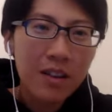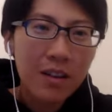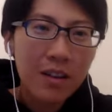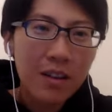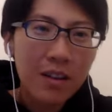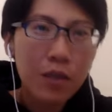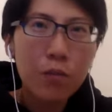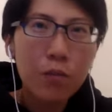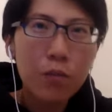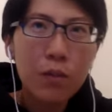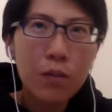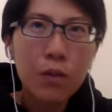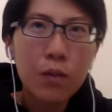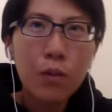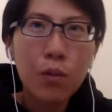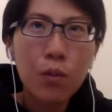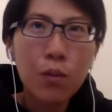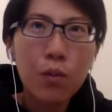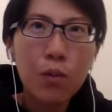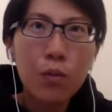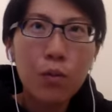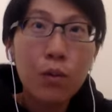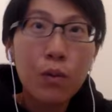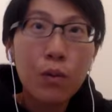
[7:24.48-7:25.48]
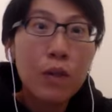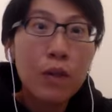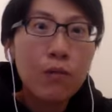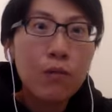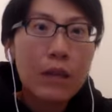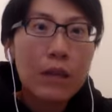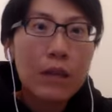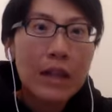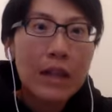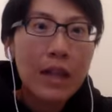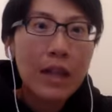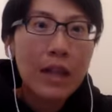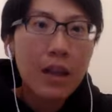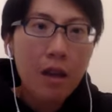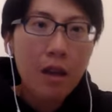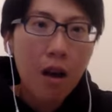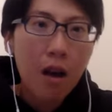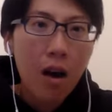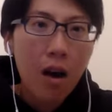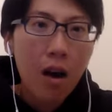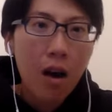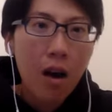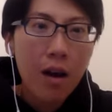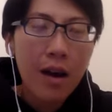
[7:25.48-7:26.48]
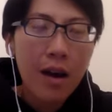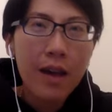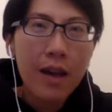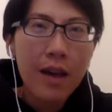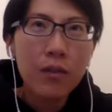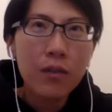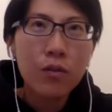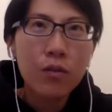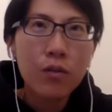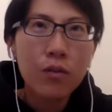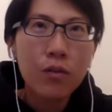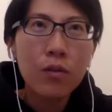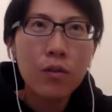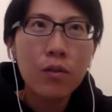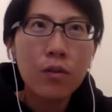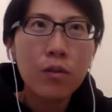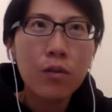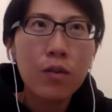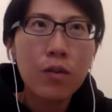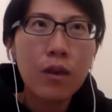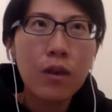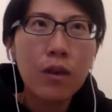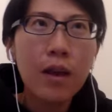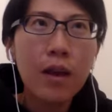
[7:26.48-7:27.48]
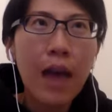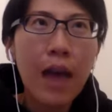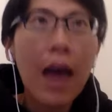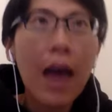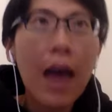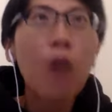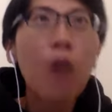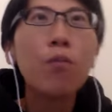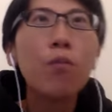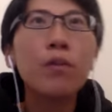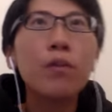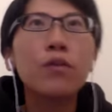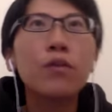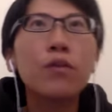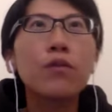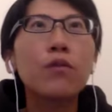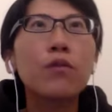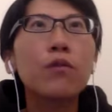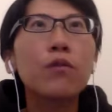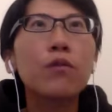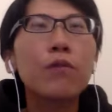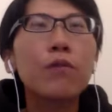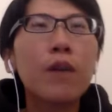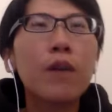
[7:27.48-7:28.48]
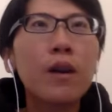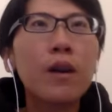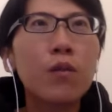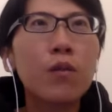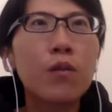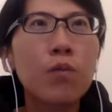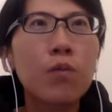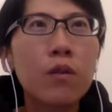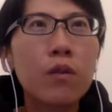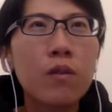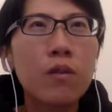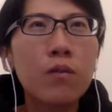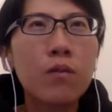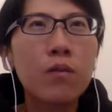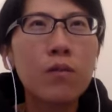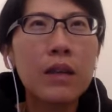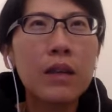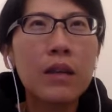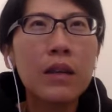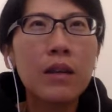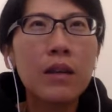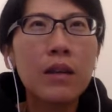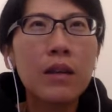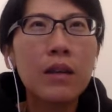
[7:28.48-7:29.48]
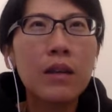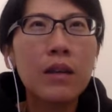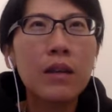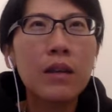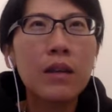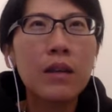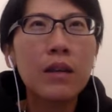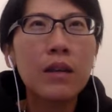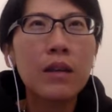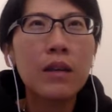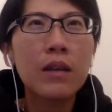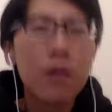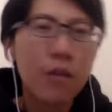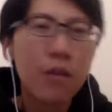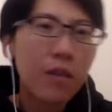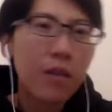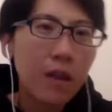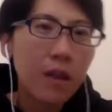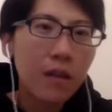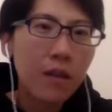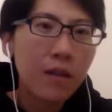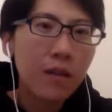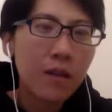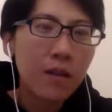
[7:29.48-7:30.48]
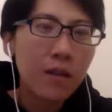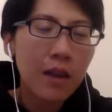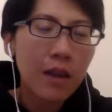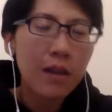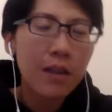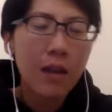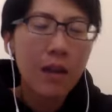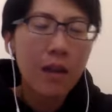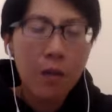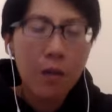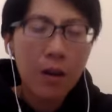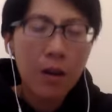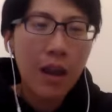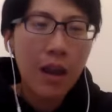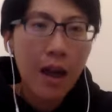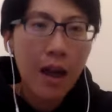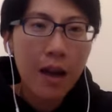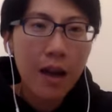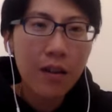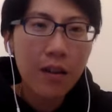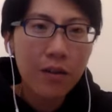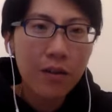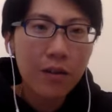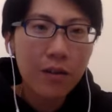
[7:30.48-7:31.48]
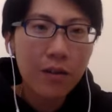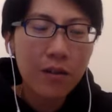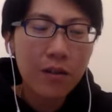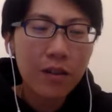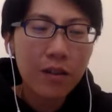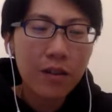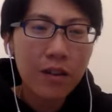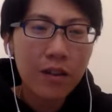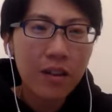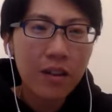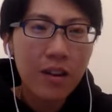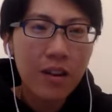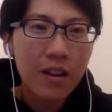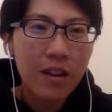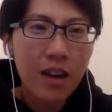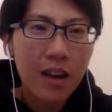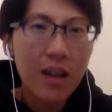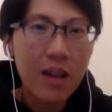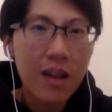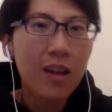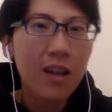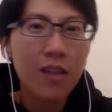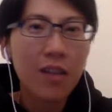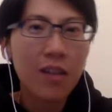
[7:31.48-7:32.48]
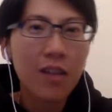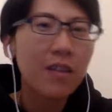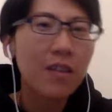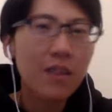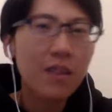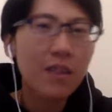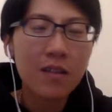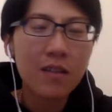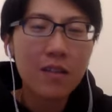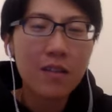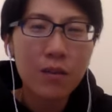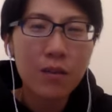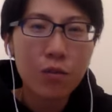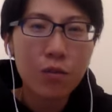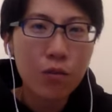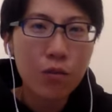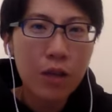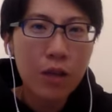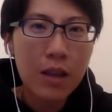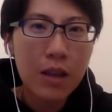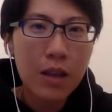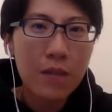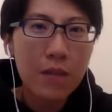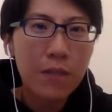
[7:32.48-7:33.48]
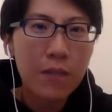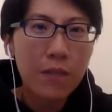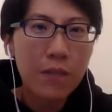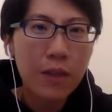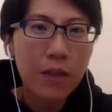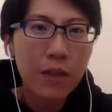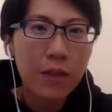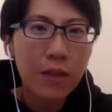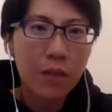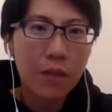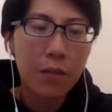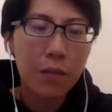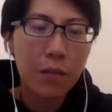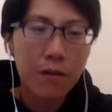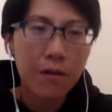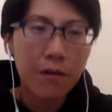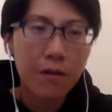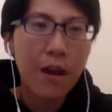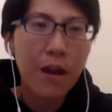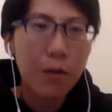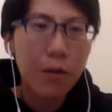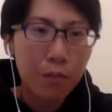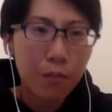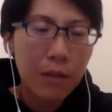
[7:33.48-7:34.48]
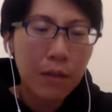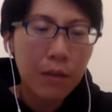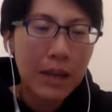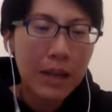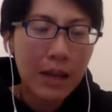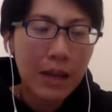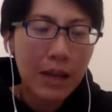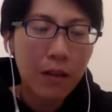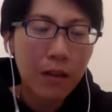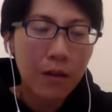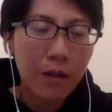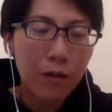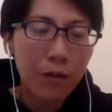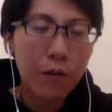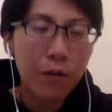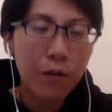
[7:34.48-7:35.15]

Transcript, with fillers: to be who we really are and to help us to find what's really matter things in our life. And I think that's the dream. It's a profound meaning for